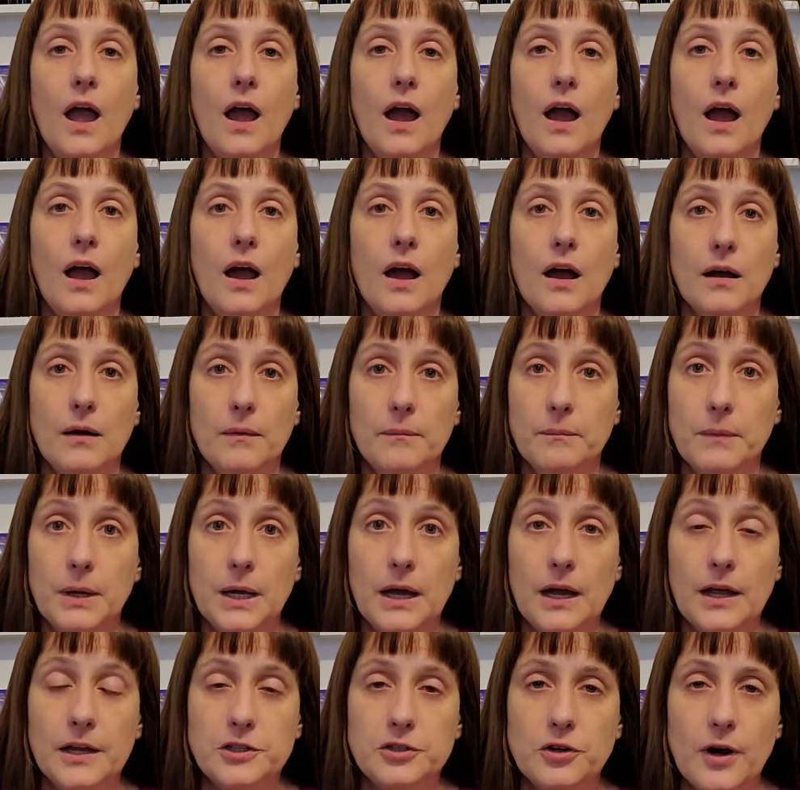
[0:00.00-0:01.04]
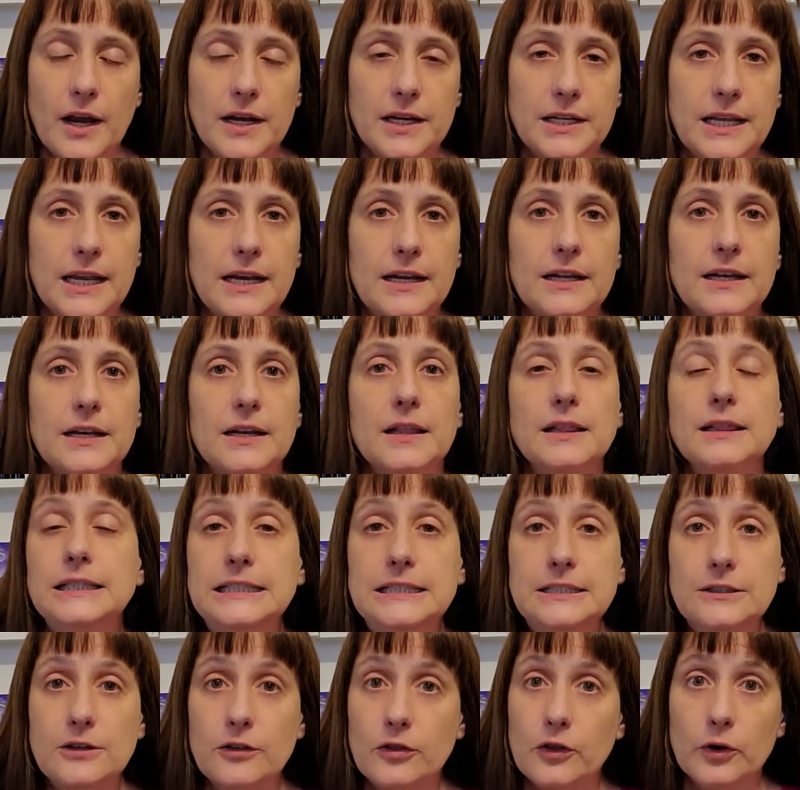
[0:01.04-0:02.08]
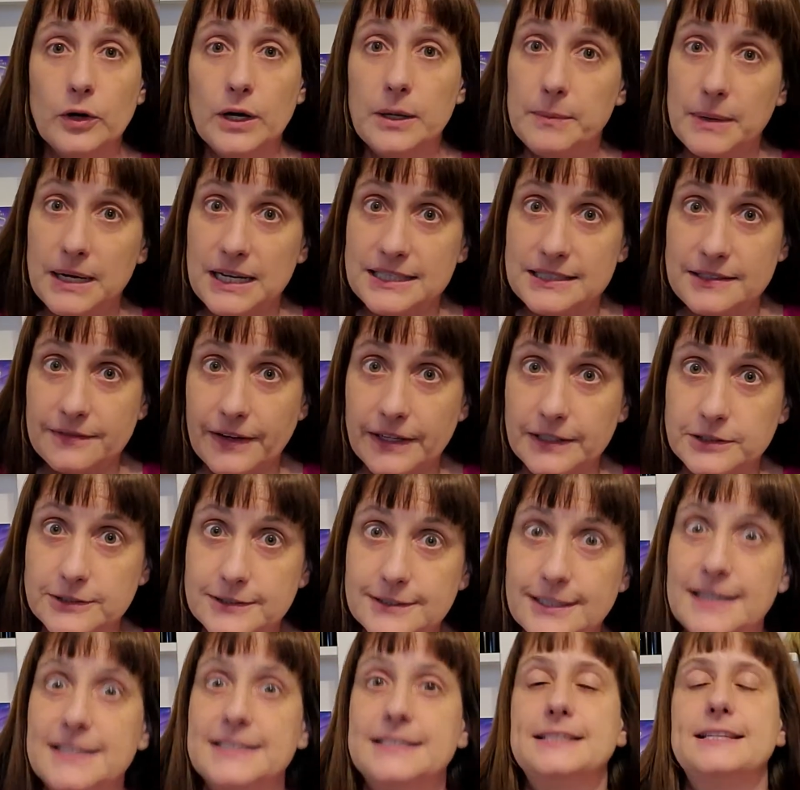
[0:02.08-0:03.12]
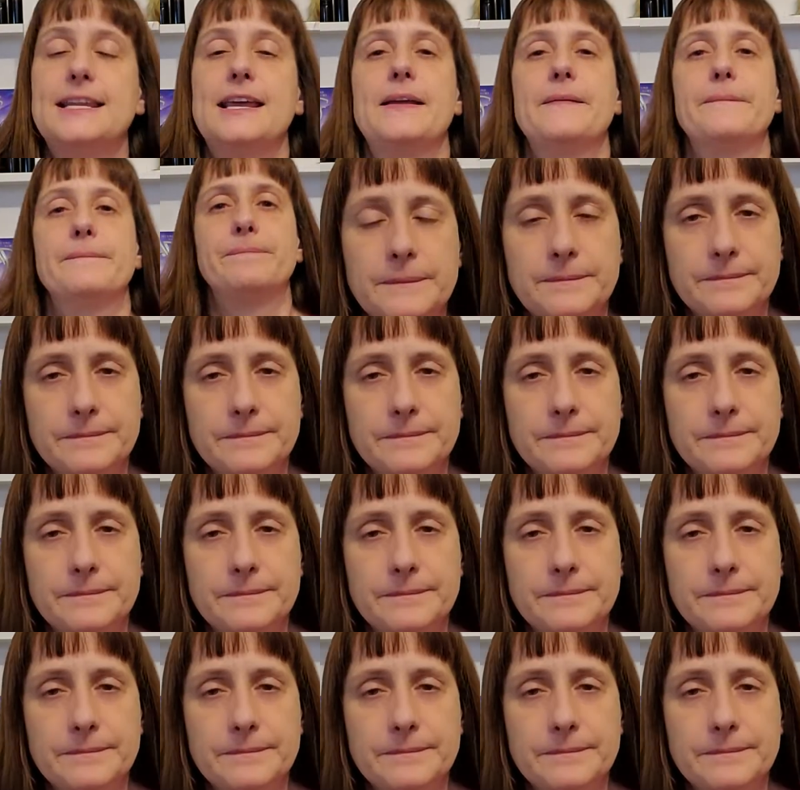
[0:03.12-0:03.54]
I try and get in at least 30 minutes of exercise a day.